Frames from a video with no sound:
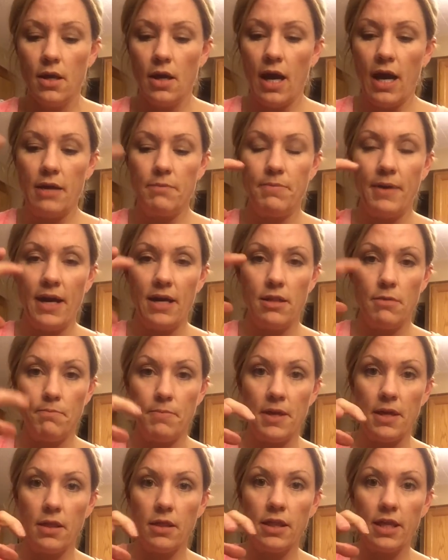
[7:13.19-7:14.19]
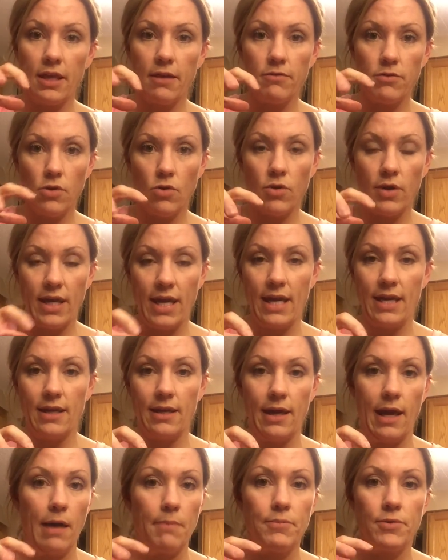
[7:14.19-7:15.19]
I'd buy the big thing of the
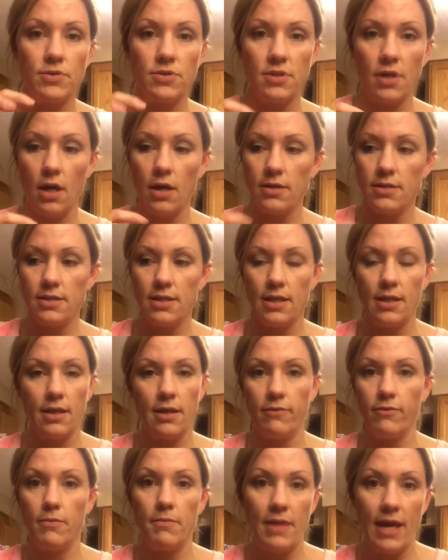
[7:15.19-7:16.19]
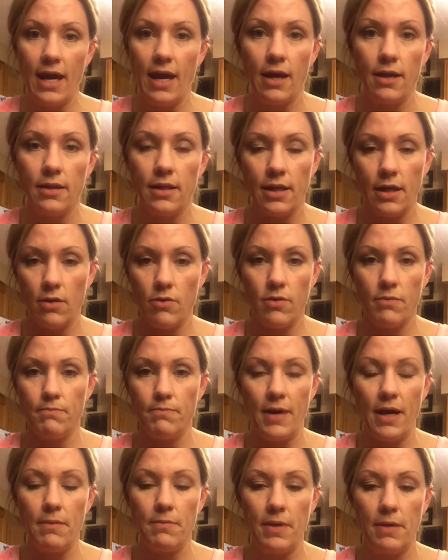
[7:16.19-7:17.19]
organic applesauce and give them that. Like, I don't
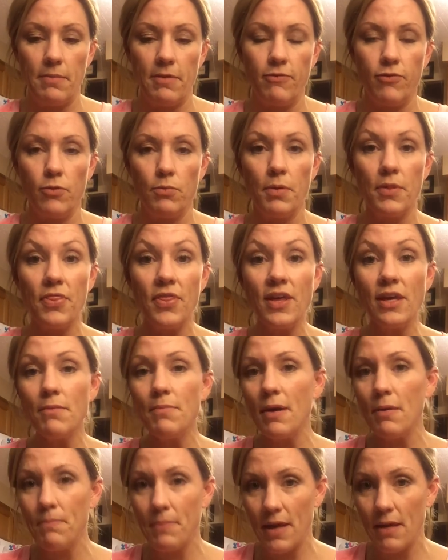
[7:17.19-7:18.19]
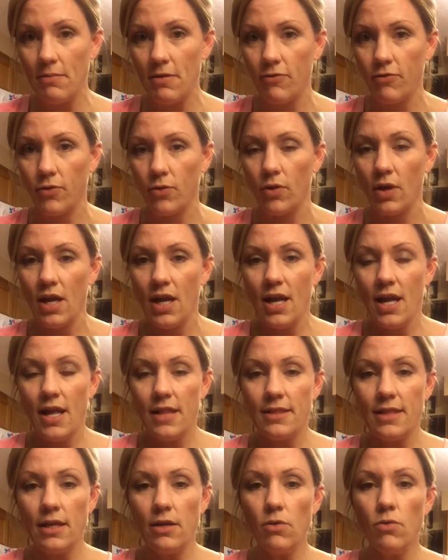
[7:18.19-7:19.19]
buy baby food. But think about baby food.
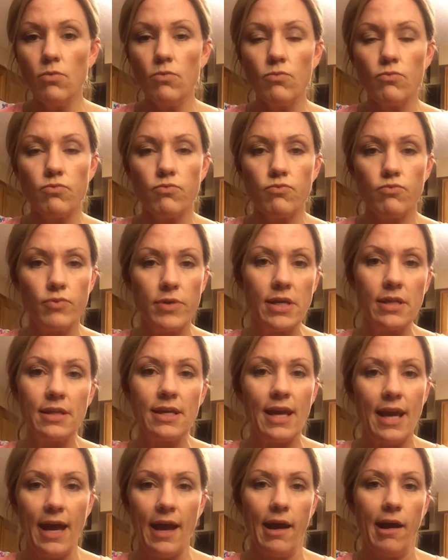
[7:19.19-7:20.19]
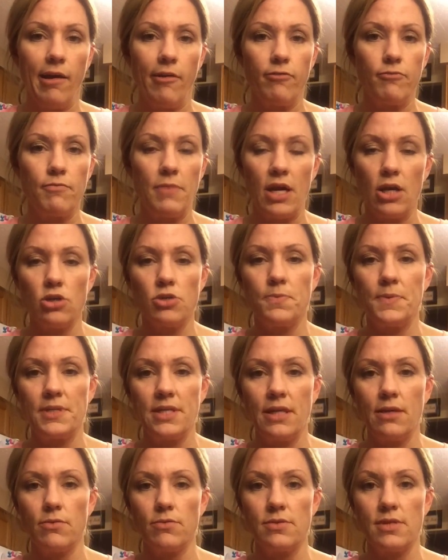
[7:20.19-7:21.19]
They don't really have mashed
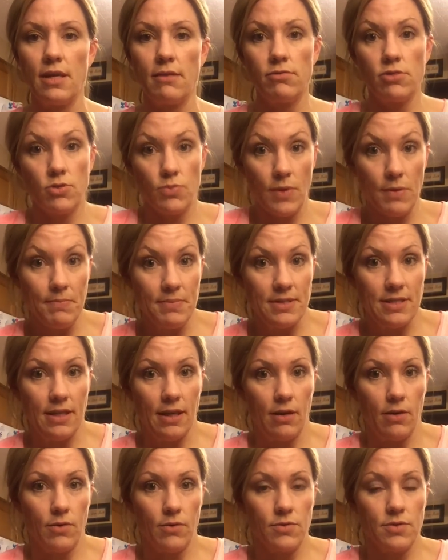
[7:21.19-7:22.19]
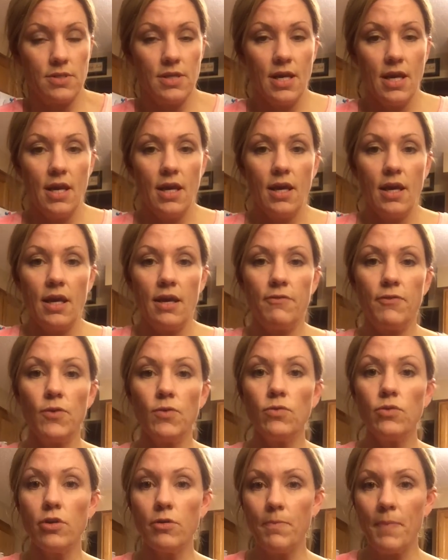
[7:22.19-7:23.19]
potatoes. They have sweet potatoes. If
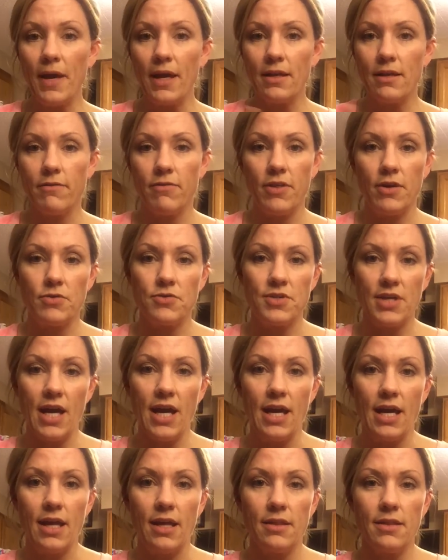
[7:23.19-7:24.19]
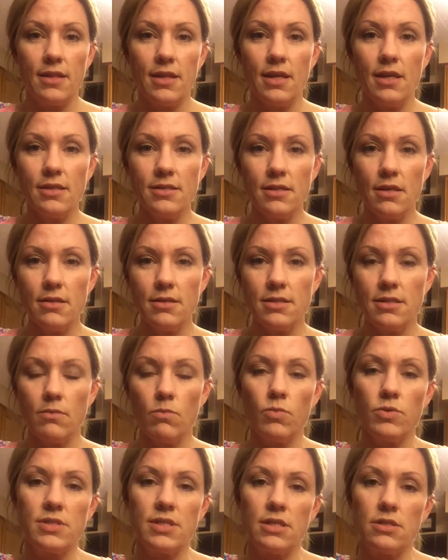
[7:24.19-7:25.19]
you look back at their diet, then it's all of a
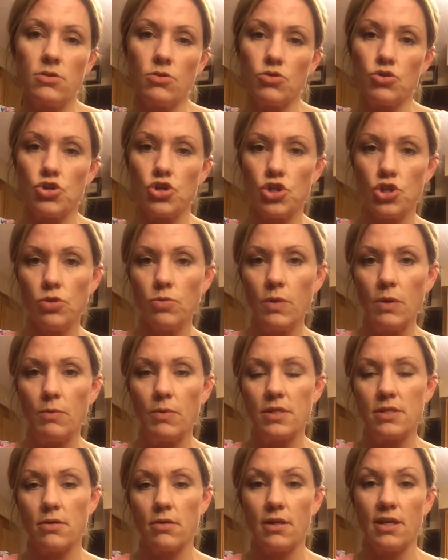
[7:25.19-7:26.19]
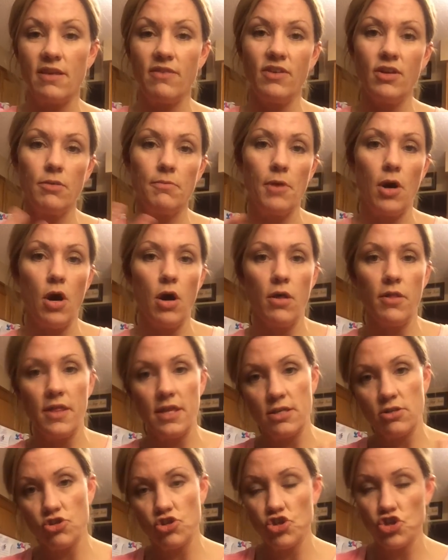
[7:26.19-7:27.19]
sudden once they start chewing, we start giving them all
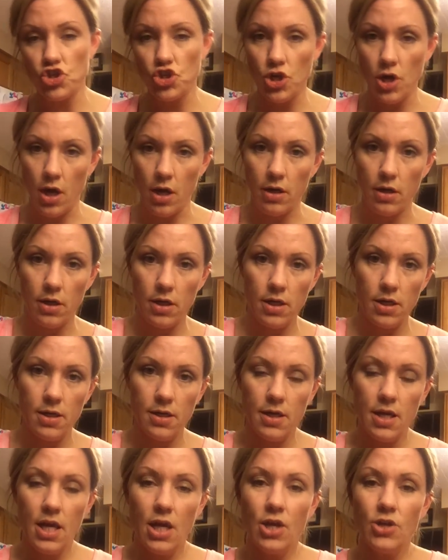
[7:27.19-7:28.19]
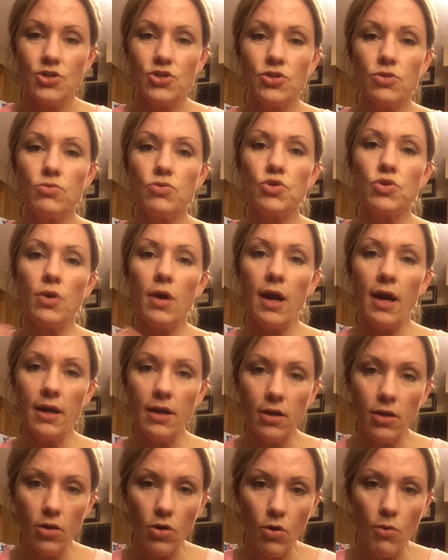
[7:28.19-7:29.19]
this junk. So try
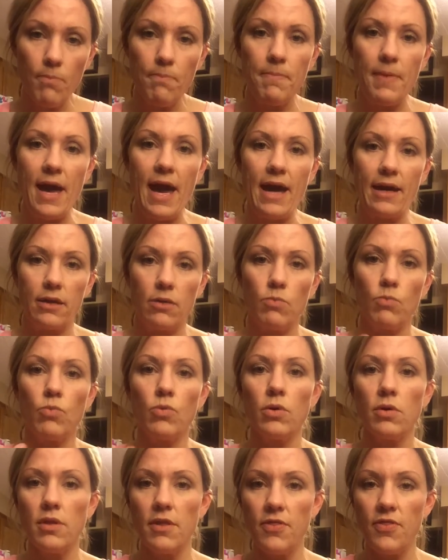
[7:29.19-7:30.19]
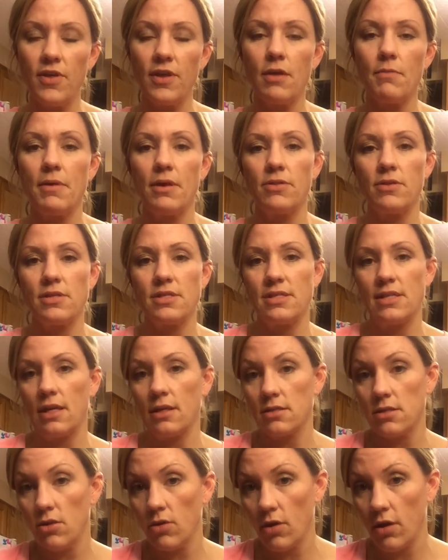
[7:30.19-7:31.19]
to go back and really think about the
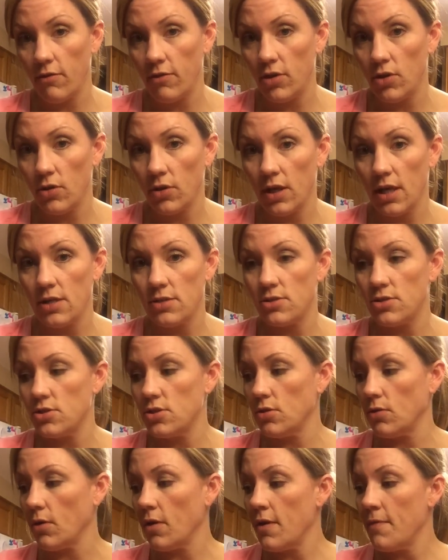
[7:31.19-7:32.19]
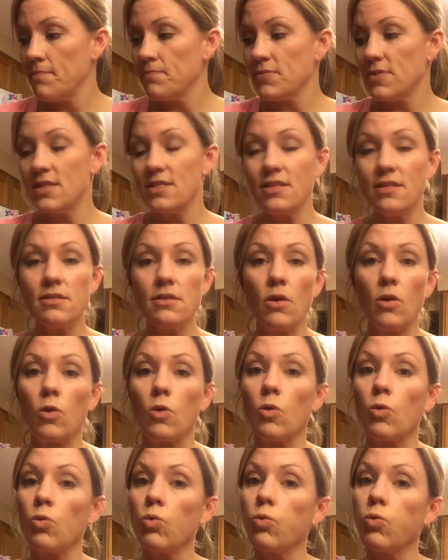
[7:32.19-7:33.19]
snacks that you're giving your kids too. This is a
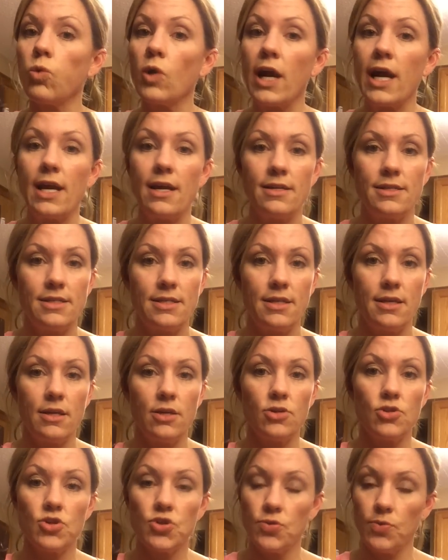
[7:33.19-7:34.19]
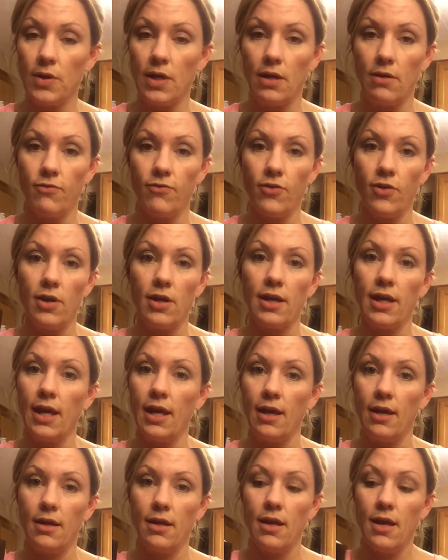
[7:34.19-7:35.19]
great treat for a
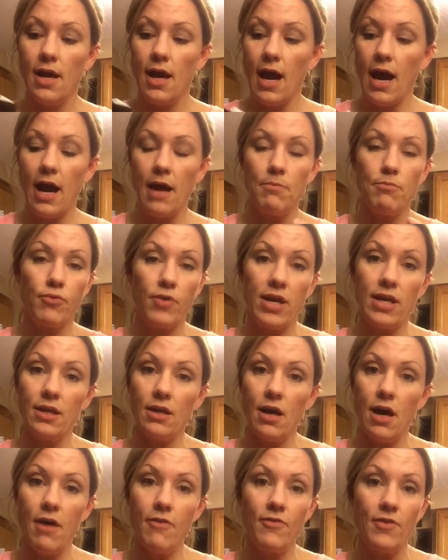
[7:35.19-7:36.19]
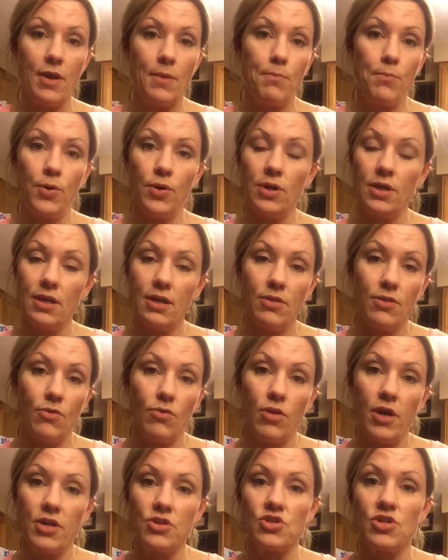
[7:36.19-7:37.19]
kid. I break it off and I put it in their
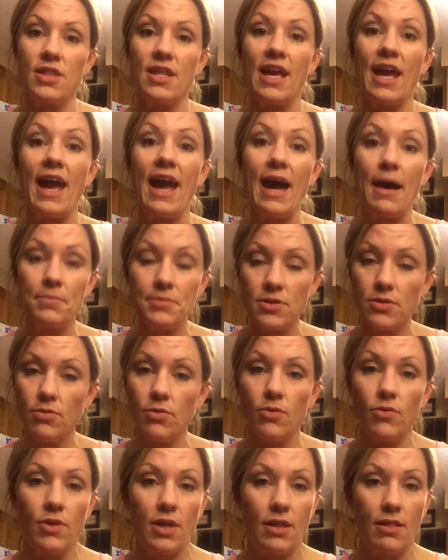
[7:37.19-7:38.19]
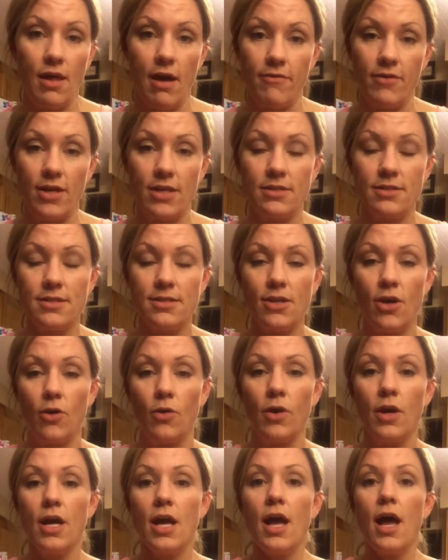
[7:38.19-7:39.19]
lunch and they absolutely love it. So
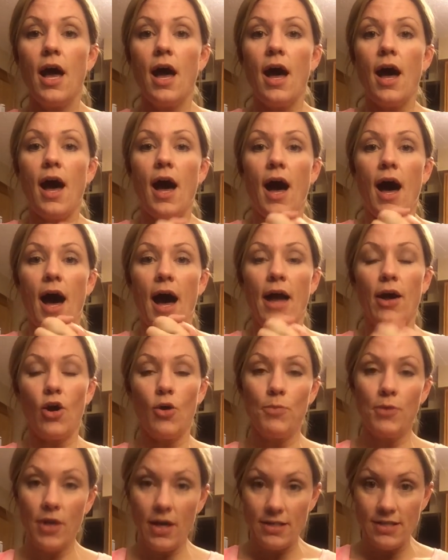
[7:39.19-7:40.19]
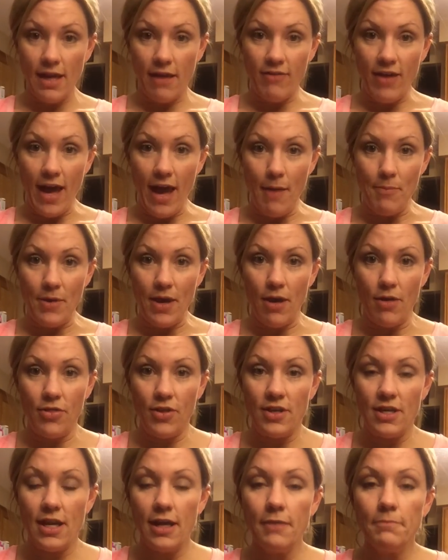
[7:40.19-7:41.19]
I hope you guys have a happy,
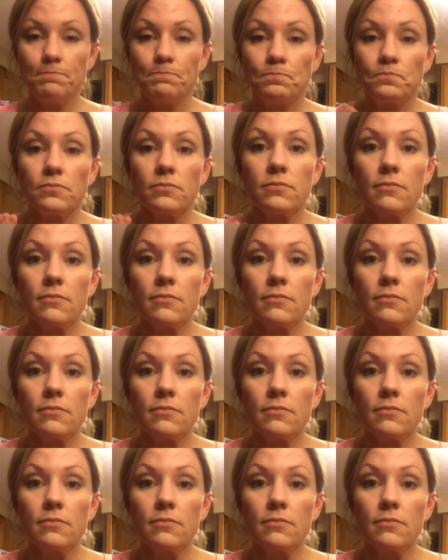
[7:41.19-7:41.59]
healthy day.